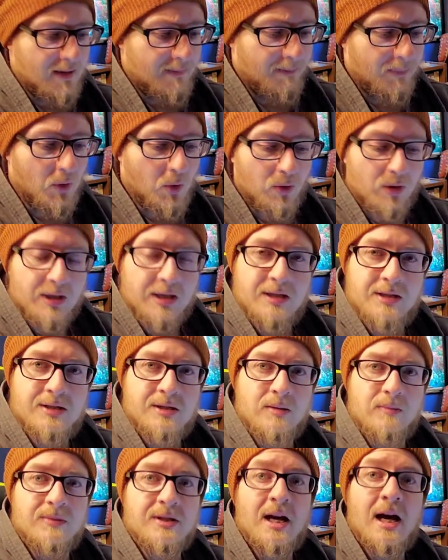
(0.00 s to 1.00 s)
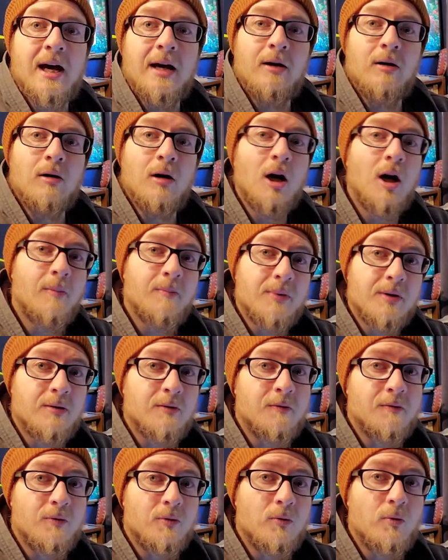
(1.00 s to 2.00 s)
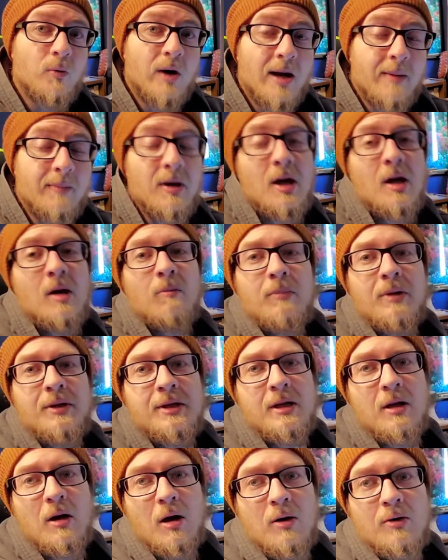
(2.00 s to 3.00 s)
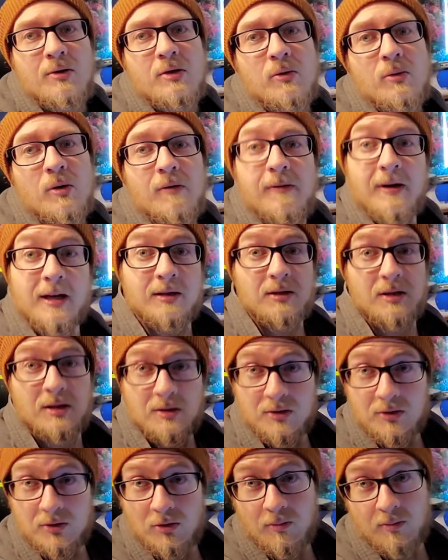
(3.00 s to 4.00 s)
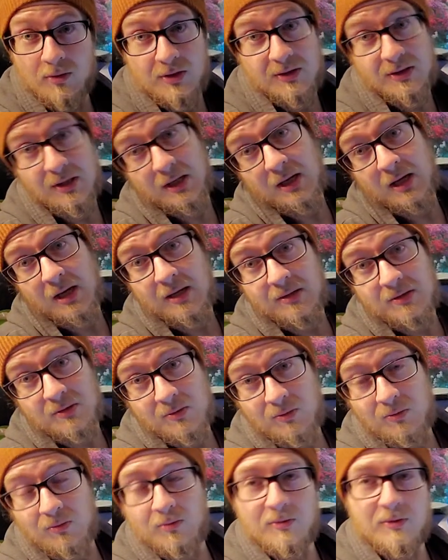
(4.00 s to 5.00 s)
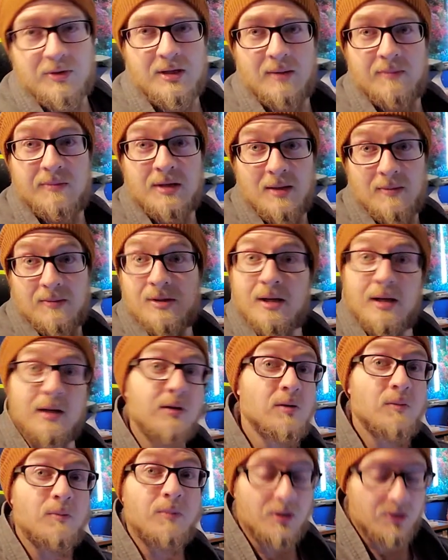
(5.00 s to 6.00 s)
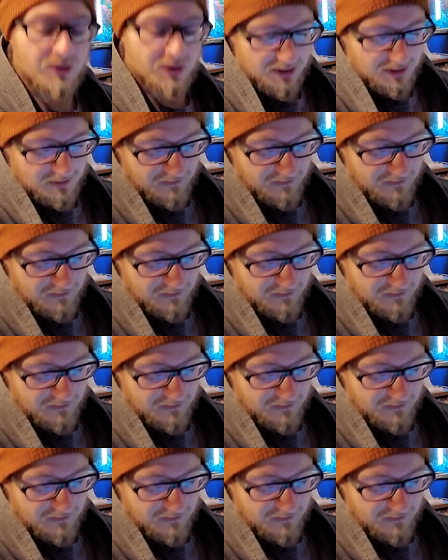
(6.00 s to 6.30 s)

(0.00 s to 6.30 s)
organisms higher up in the food web, but they also affect consumers like us who sometimes like to purchase